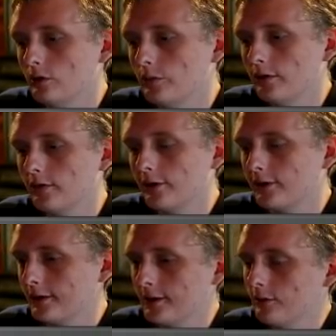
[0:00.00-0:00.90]
We have
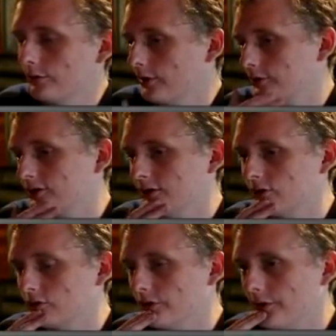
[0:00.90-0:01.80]
nothing to eat with our
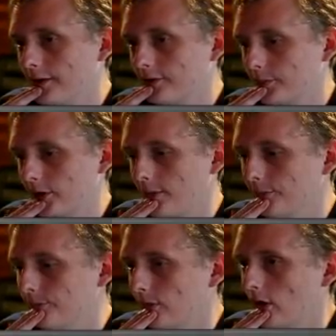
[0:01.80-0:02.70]
Slyzards though, that's the problem.